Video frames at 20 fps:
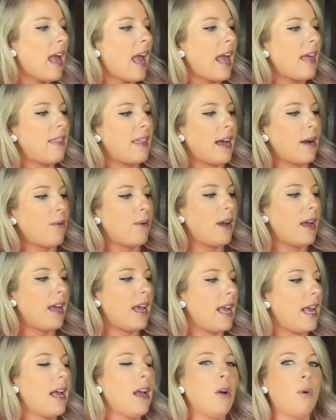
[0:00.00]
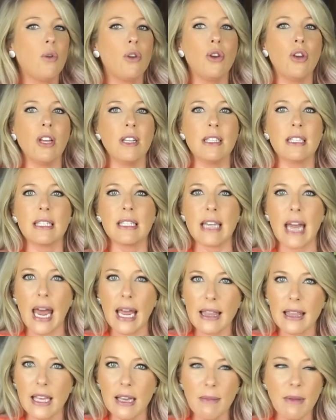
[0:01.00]
and that way you can
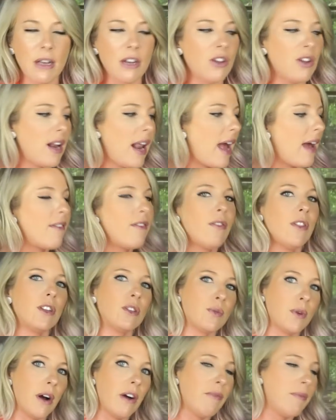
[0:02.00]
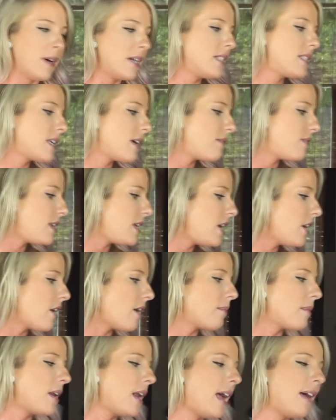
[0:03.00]
stack them and you can have the 12 months of the year.
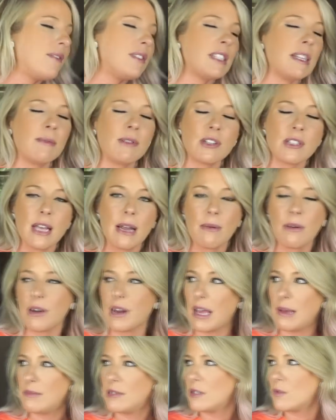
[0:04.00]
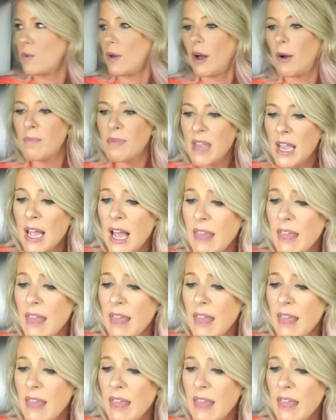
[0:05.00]
I'm gonna have summer sight word games as well.